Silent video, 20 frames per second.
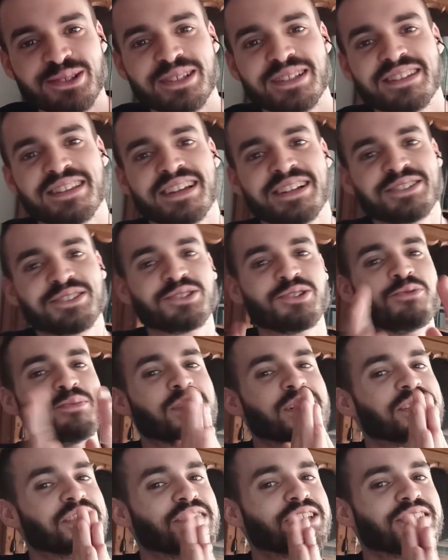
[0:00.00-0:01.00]
thanks so
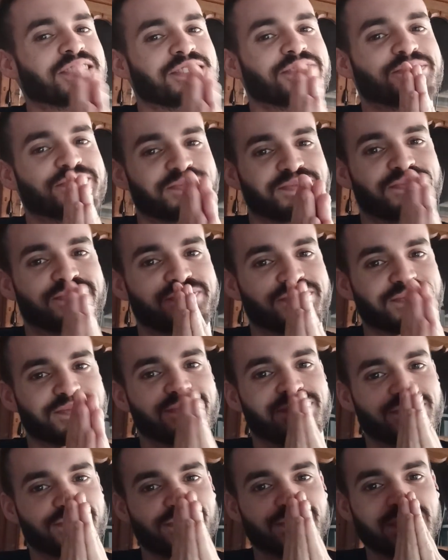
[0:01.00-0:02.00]
much.
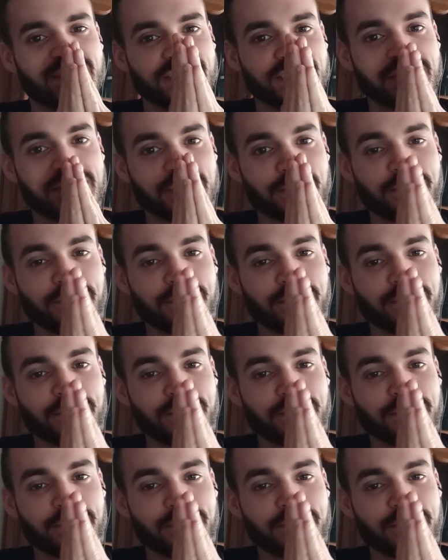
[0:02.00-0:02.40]
This is